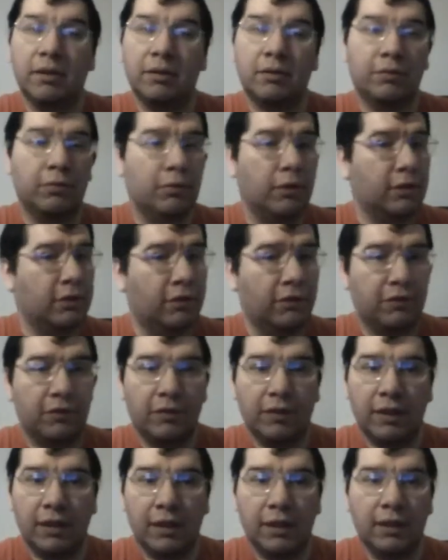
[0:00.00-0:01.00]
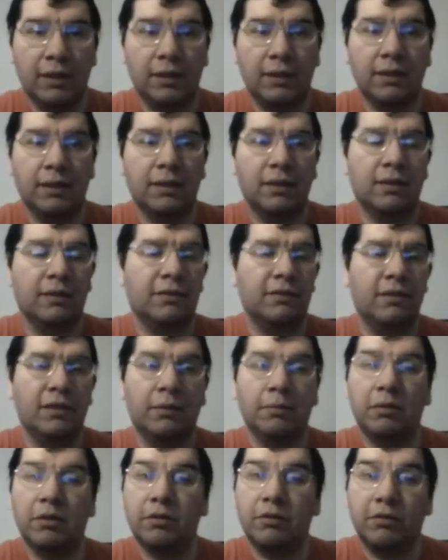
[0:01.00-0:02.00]
It's great to see
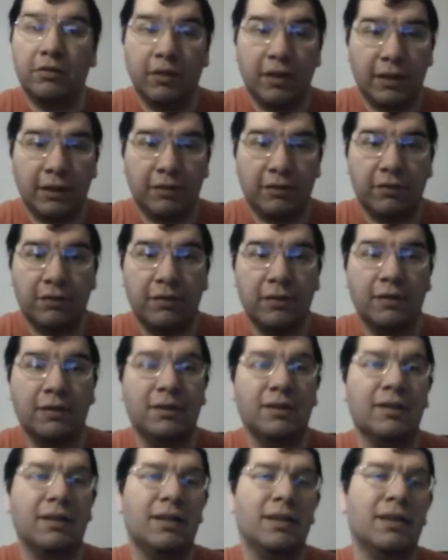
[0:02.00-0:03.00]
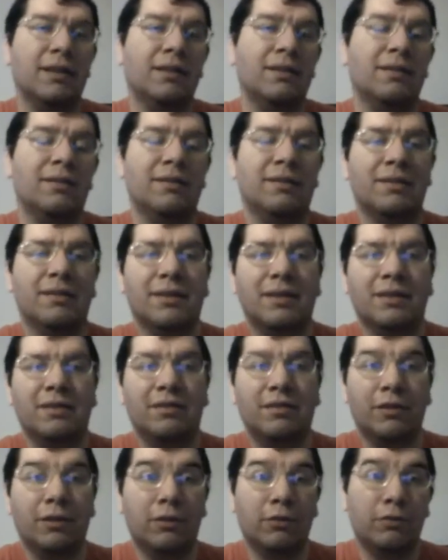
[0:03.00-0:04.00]
Samuel Jackson and
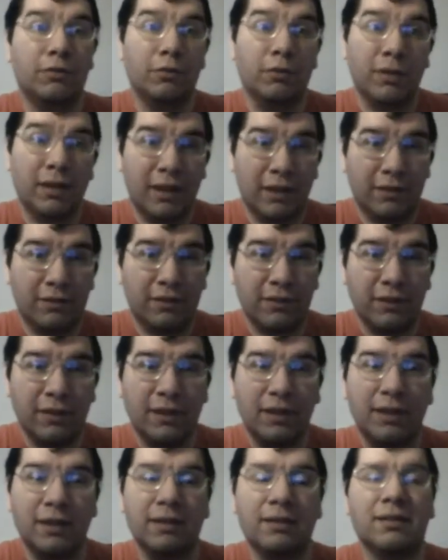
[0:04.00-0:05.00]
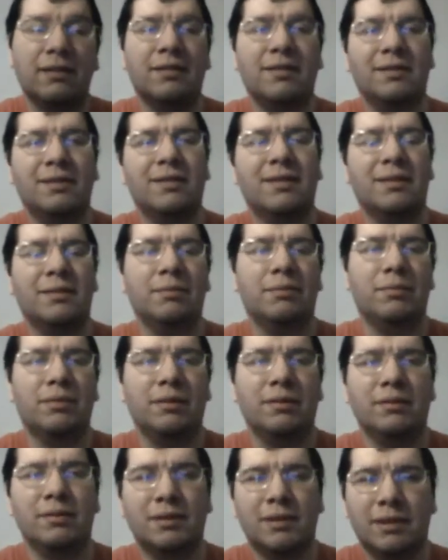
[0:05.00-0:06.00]
Scarlett Johansson again,
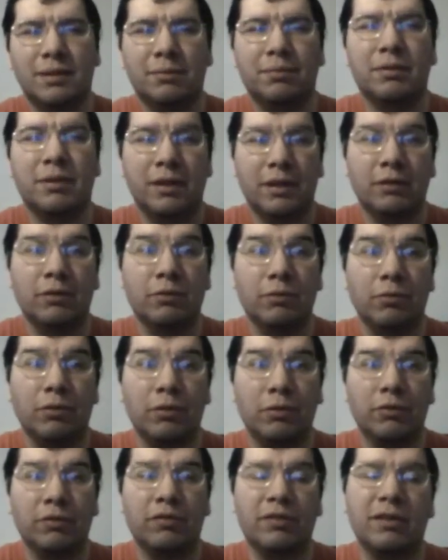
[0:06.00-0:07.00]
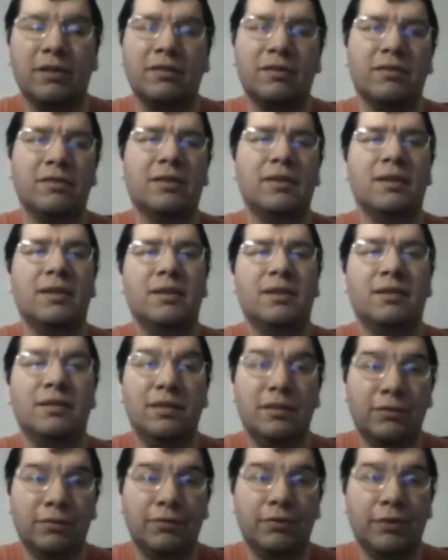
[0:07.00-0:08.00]
you know, playing their roles as
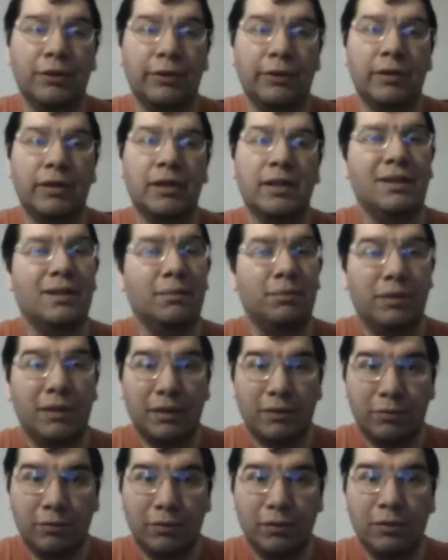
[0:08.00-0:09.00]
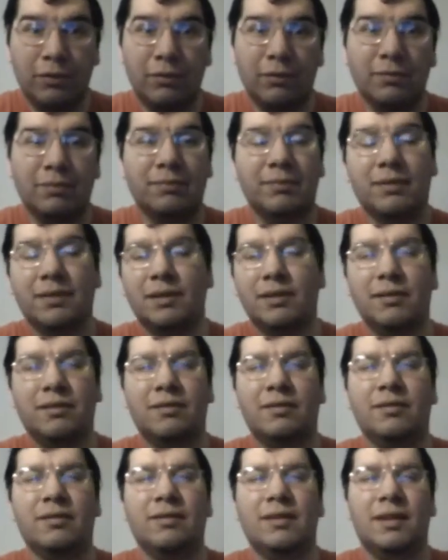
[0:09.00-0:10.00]
Nick Fury and Black Widow
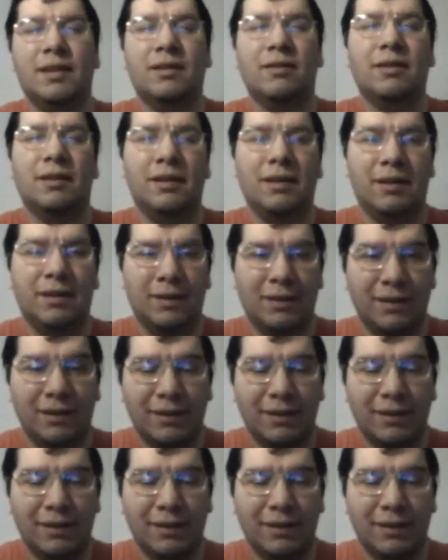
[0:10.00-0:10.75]
because now they